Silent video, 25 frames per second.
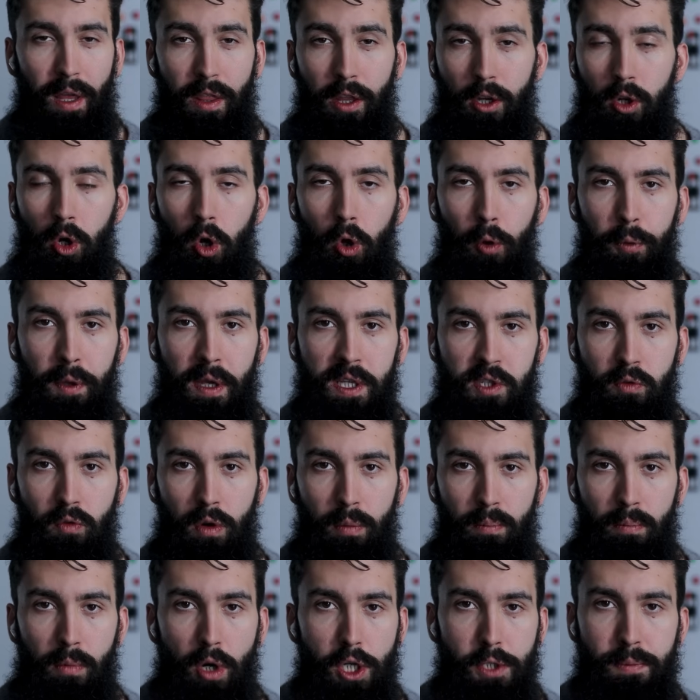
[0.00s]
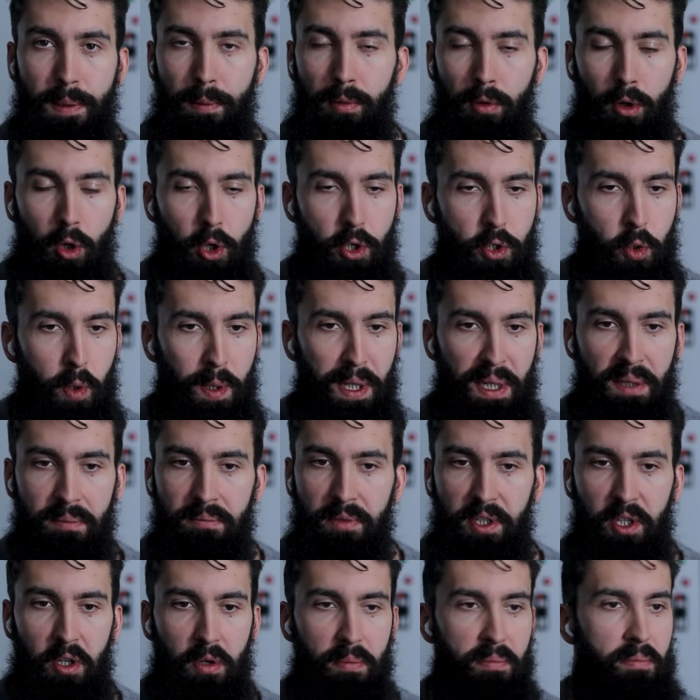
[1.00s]
But in the context of what most people are doing,
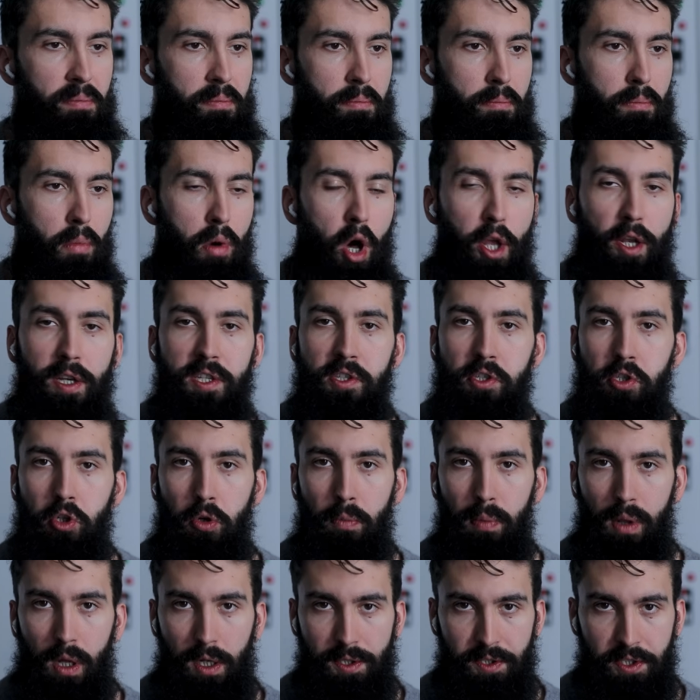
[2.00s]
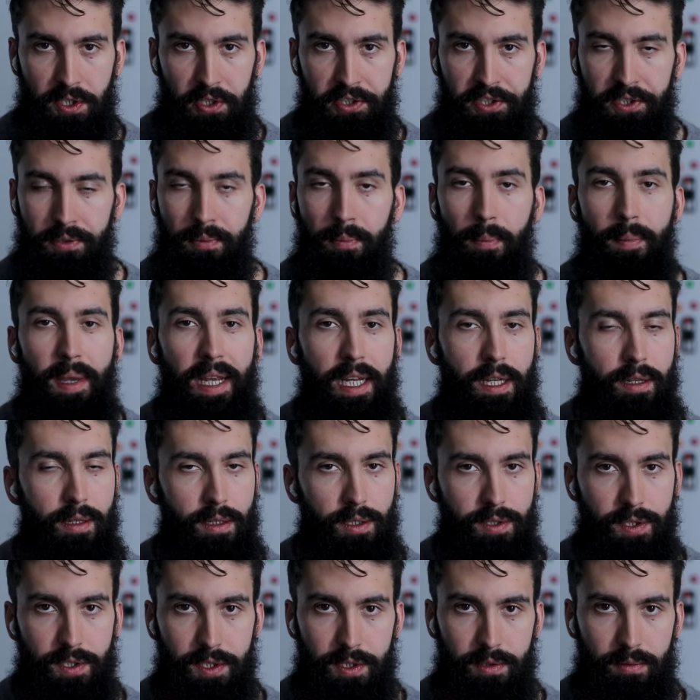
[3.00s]
you know, modest surpluses,
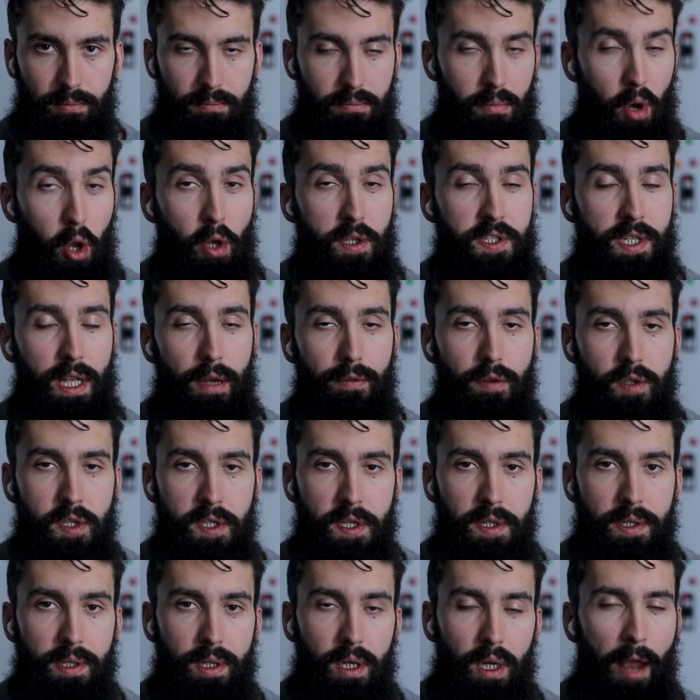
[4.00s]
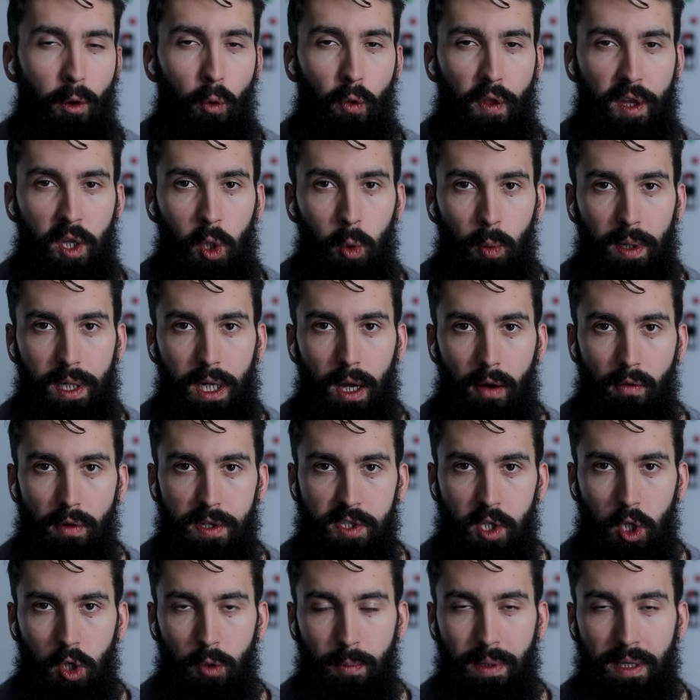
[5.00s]
maintenance, modest deficit, I don't think your
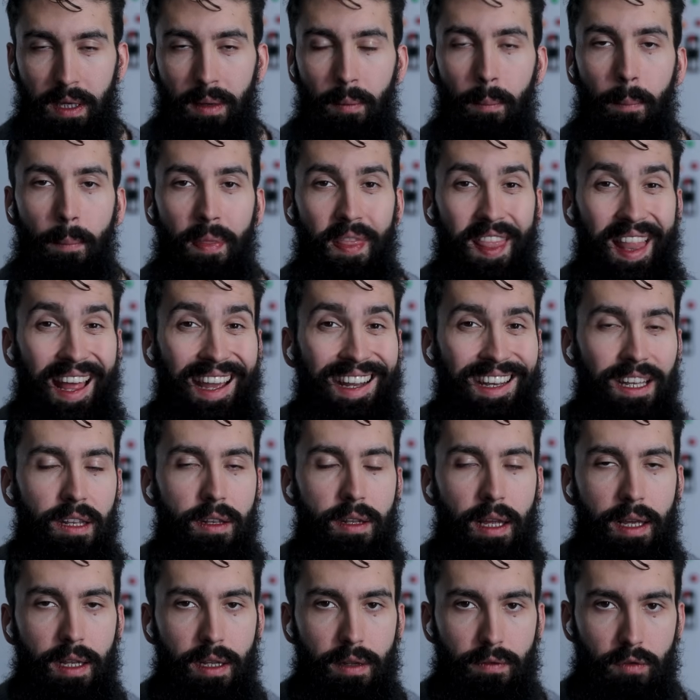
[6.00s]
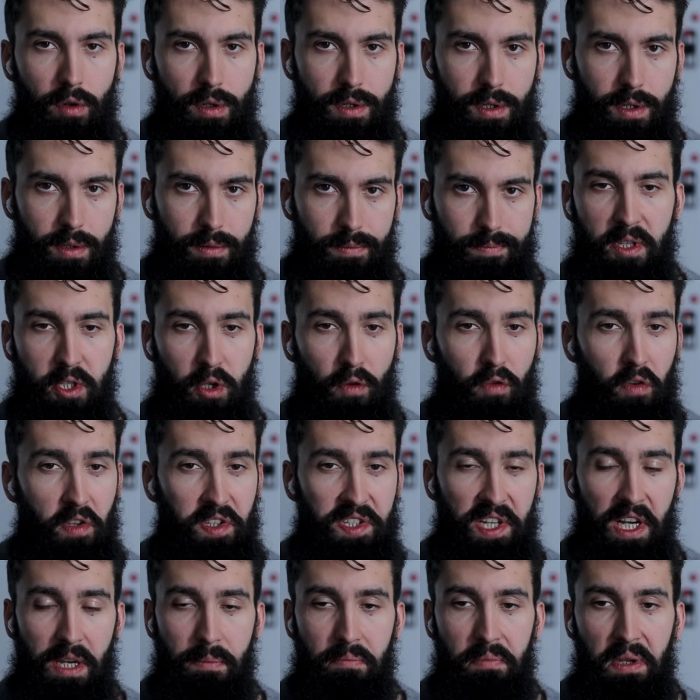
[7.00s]
recovery is going to be night and day different. And so for
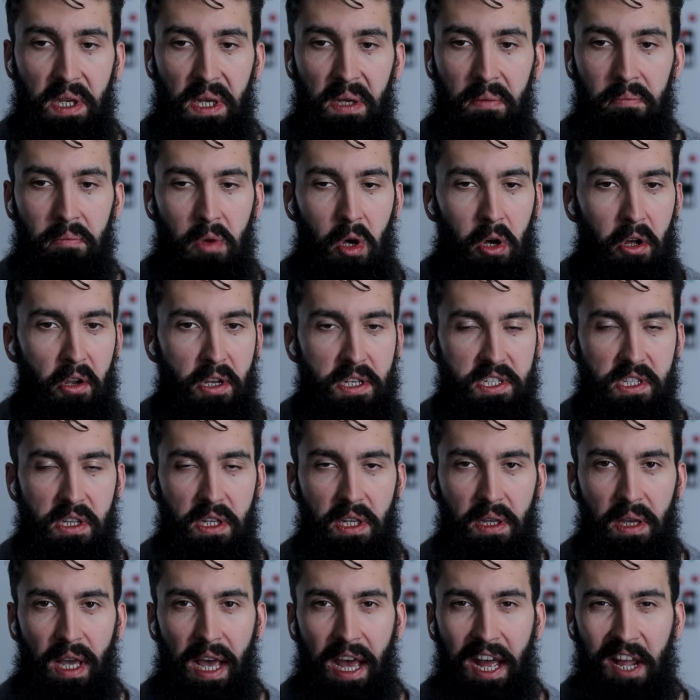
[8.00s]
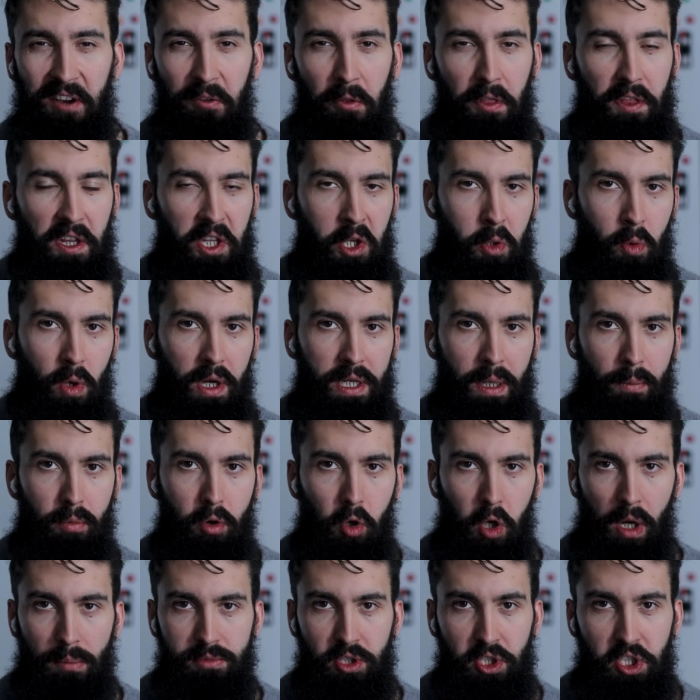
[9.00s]
the time being, honestly, I don't think your workout
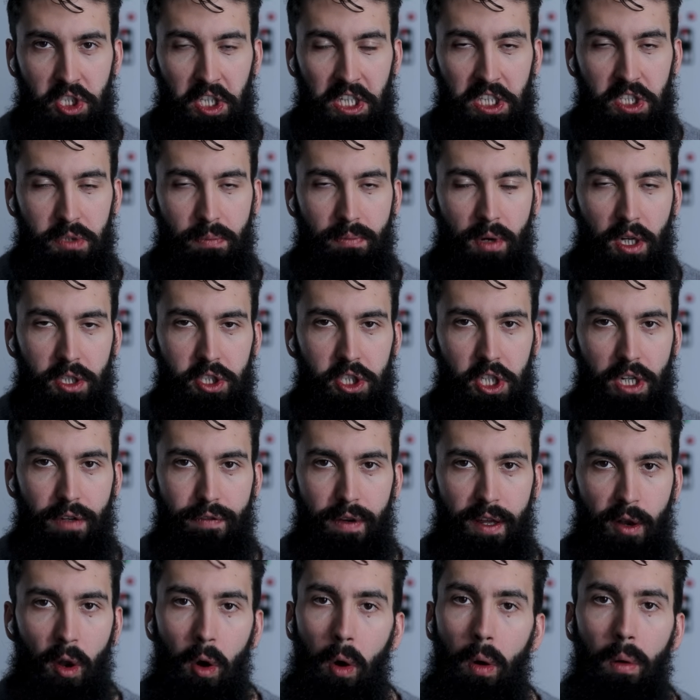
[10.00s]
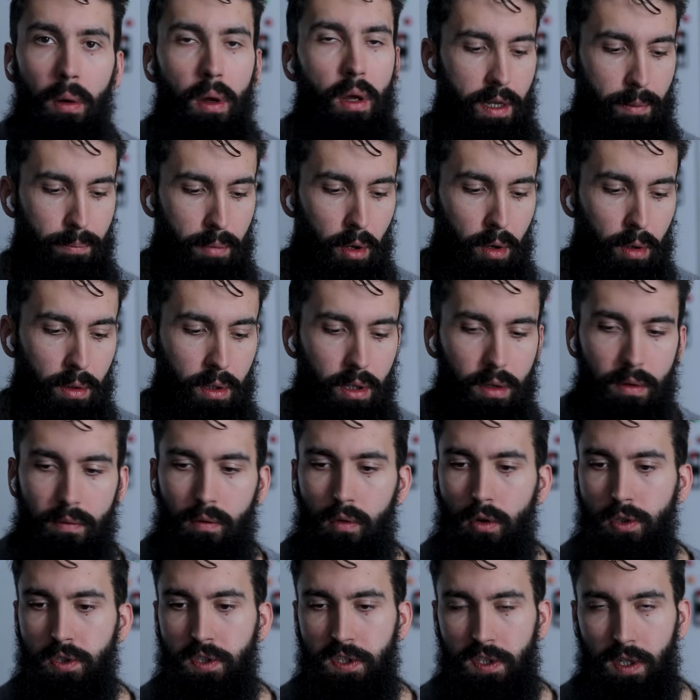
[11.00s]
program should change much, if at all, in a bulk
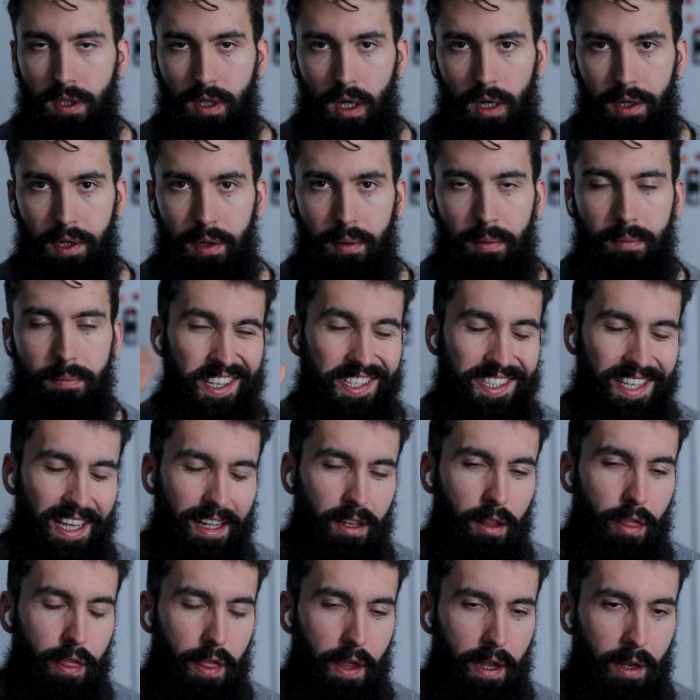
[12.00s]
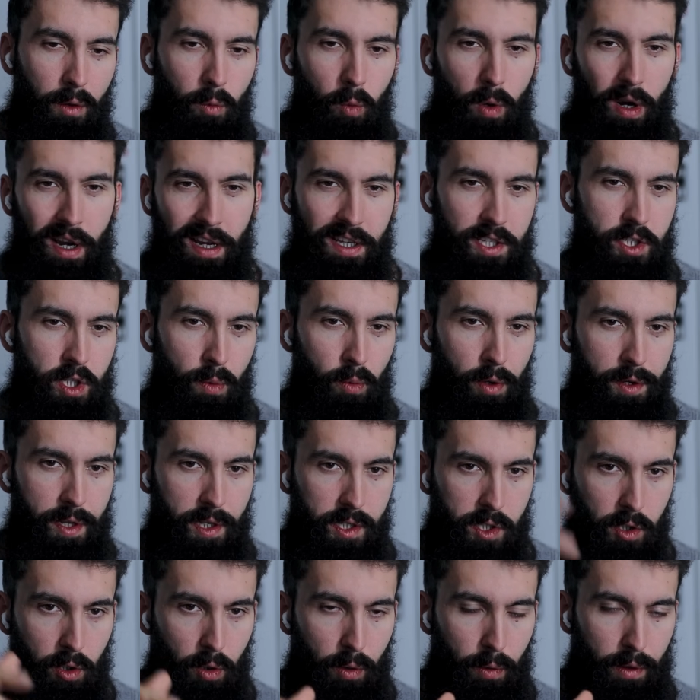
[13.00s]
versus in a cut. The second thing where I somewhat
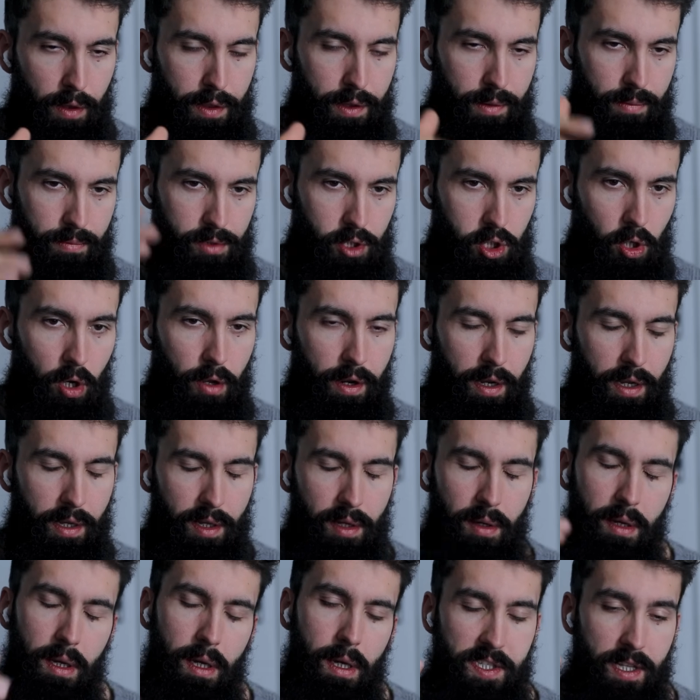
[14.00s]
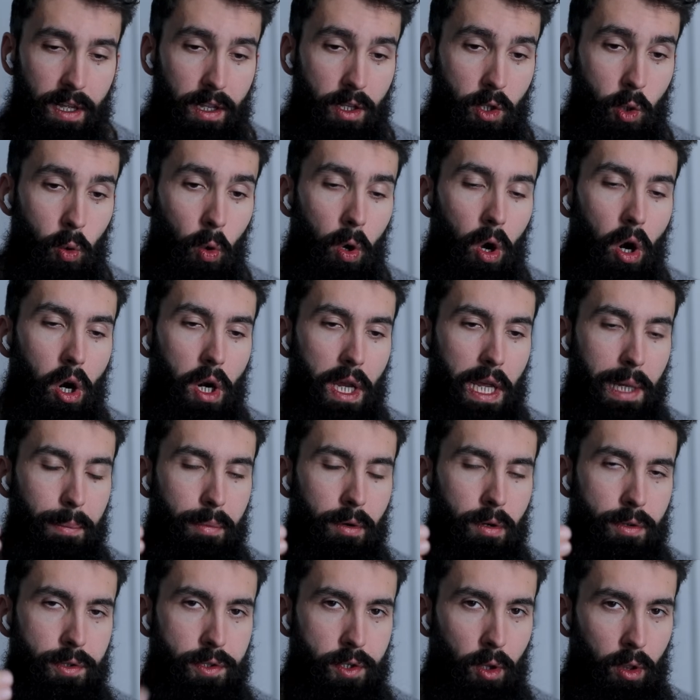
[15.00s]
disagree with Sean here is that you are
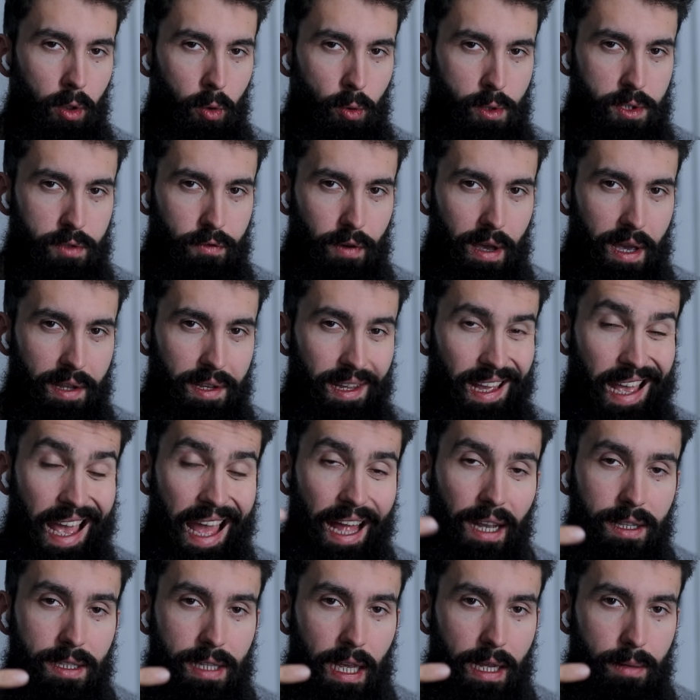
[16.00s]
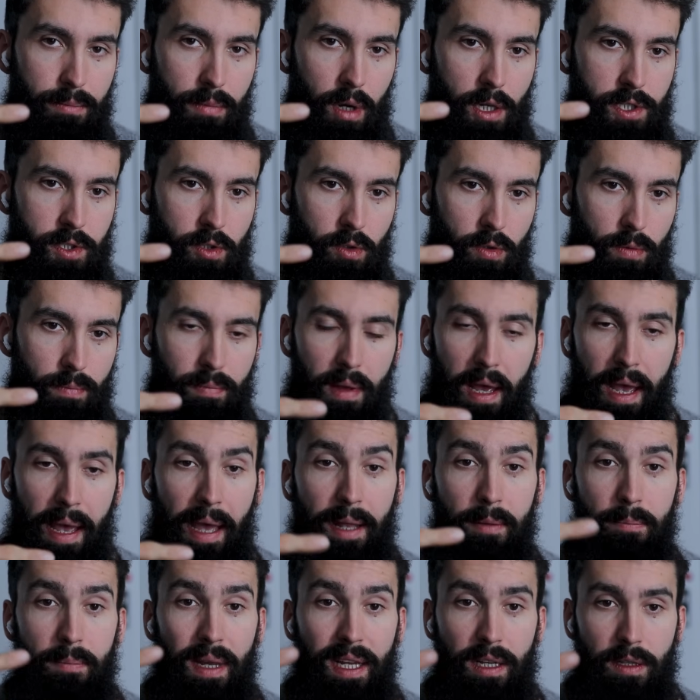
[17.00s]
able to lose fat and gain muscle
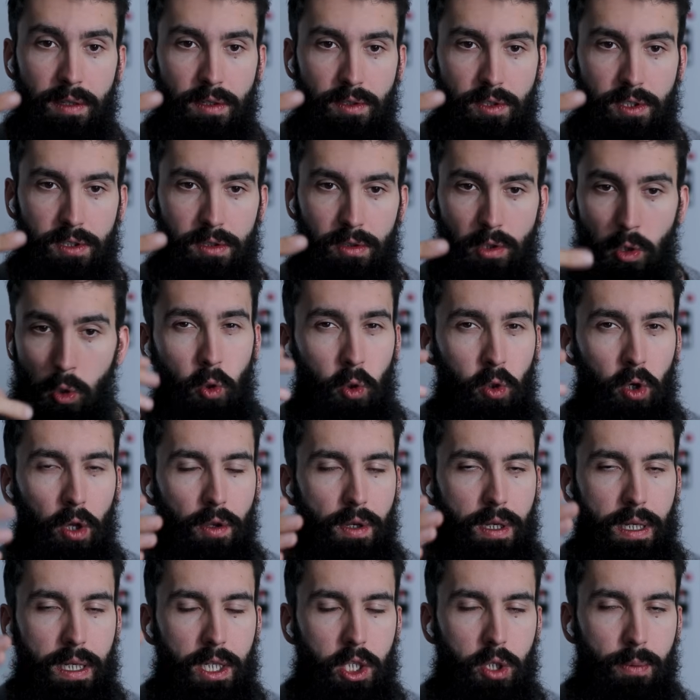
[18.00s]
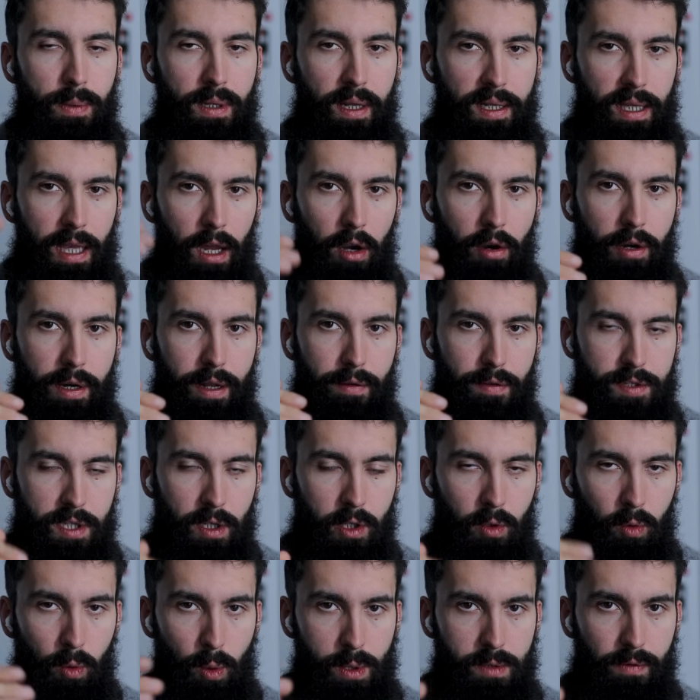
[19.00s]
at maintenance. You do not need to be in a calorie
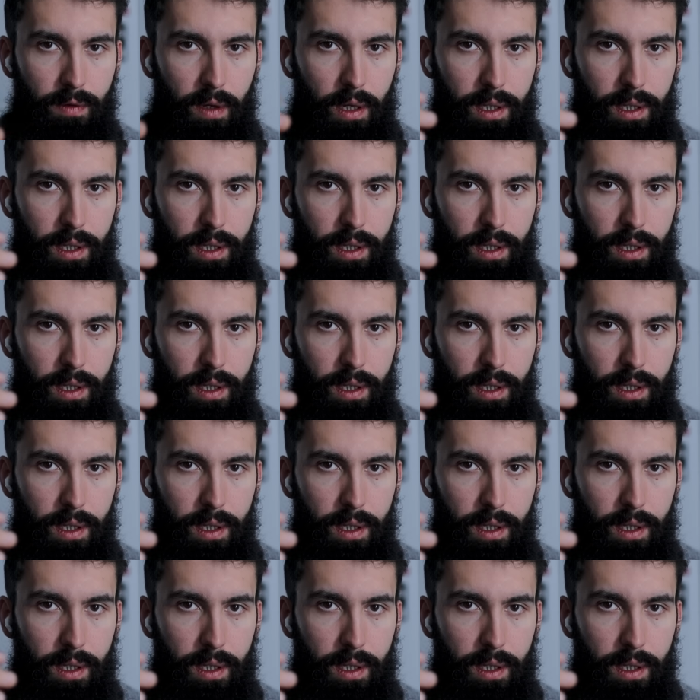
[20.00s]
deficit to lose